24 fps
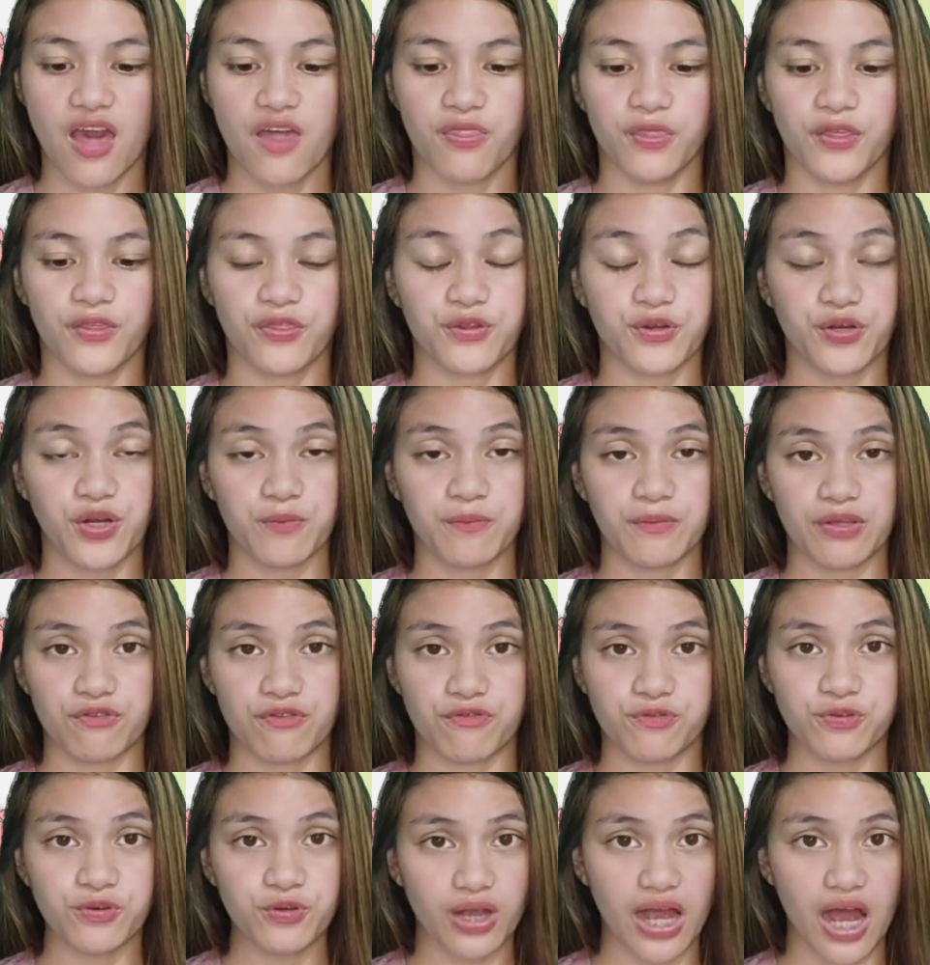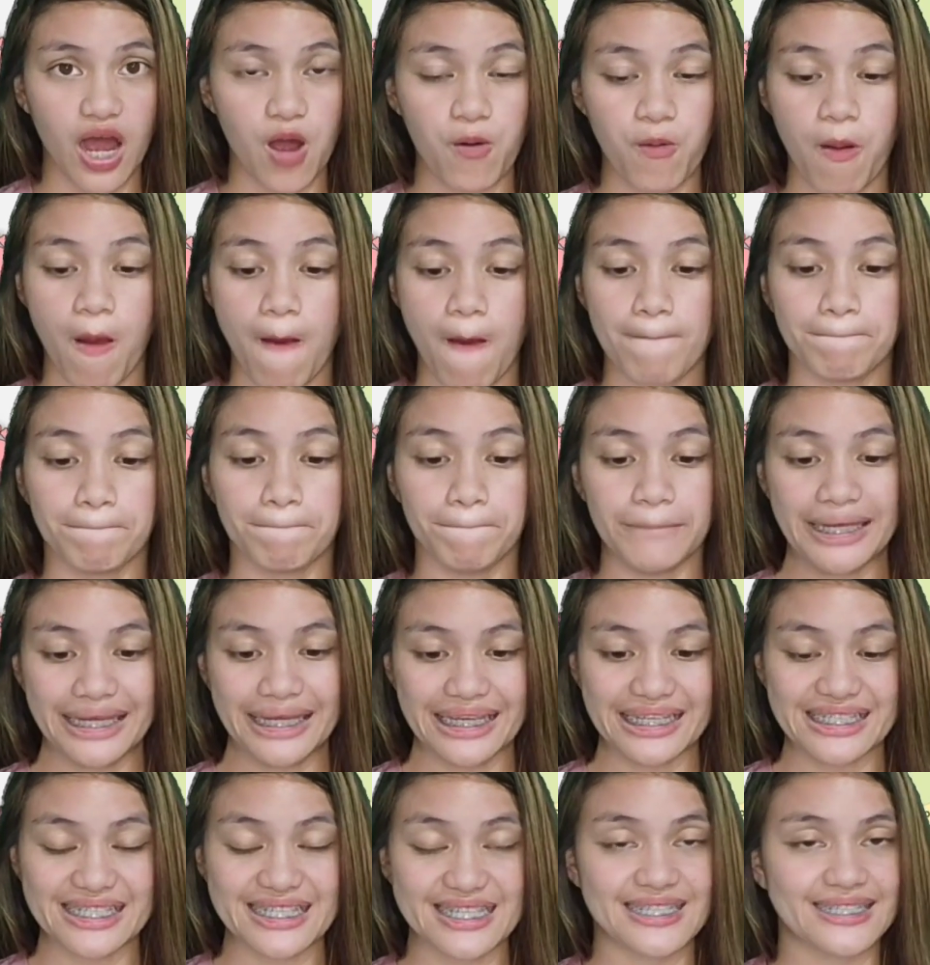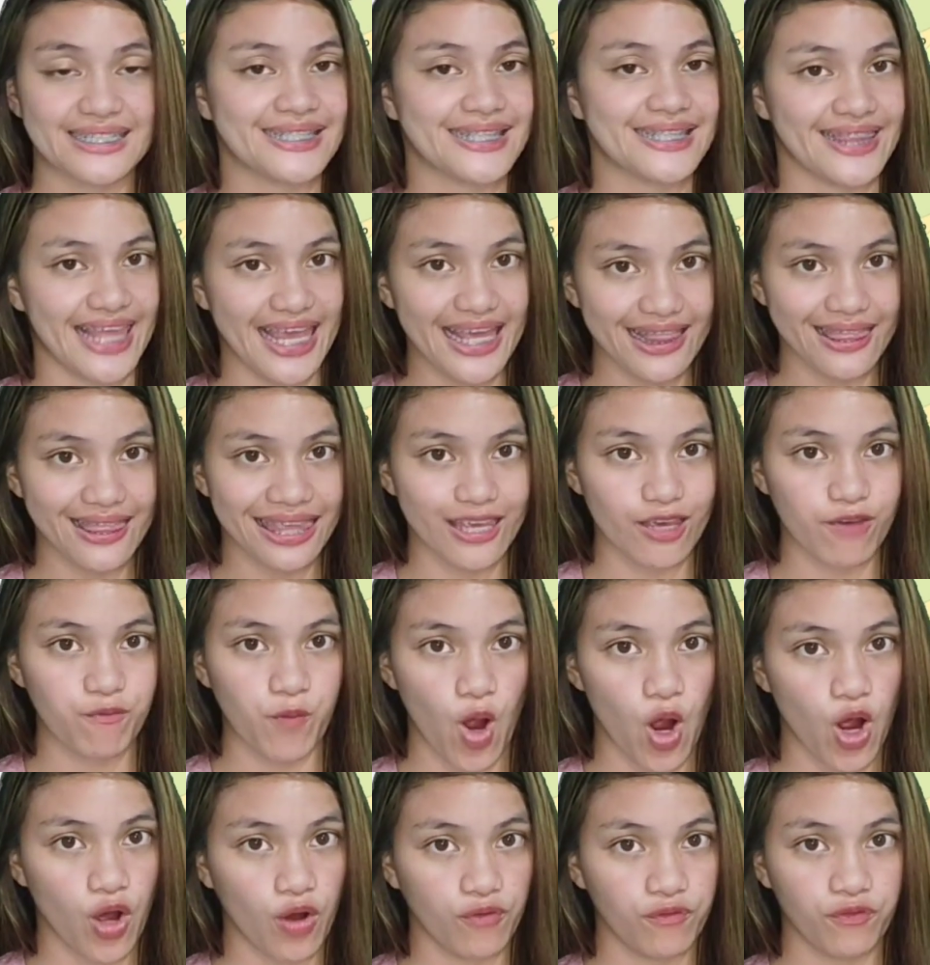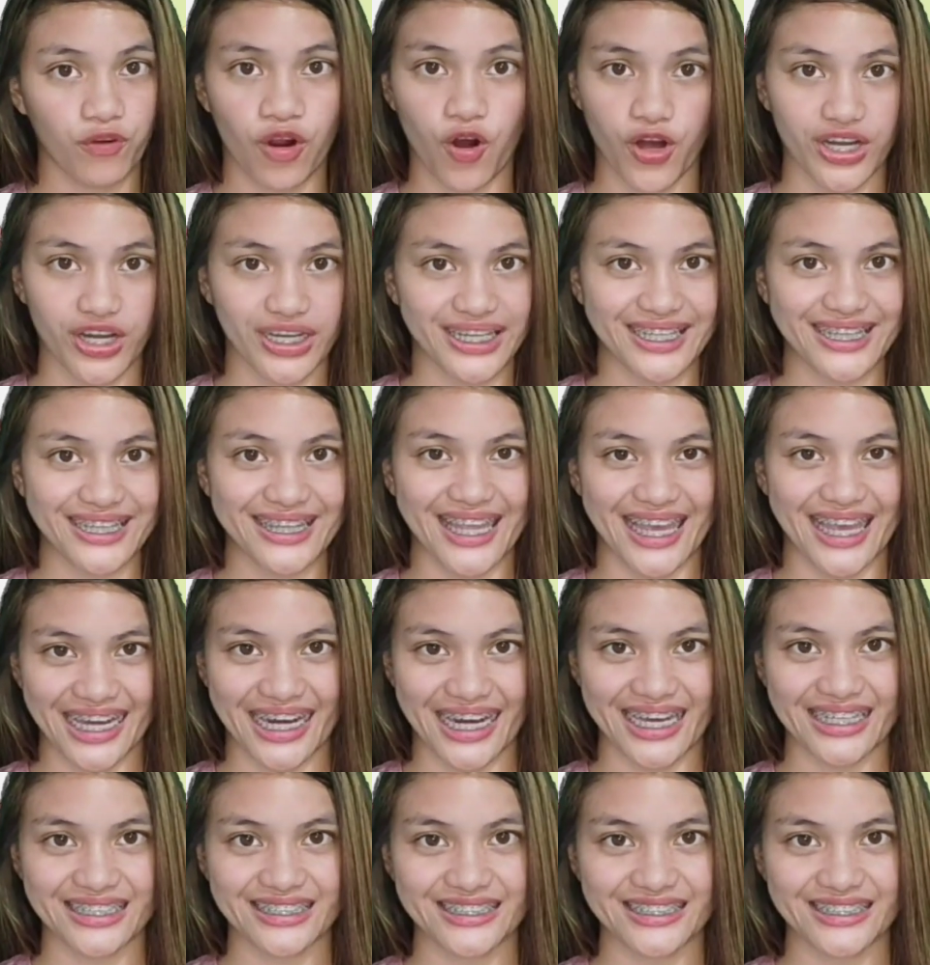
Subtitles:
The term Ifugao means native of Cordillera.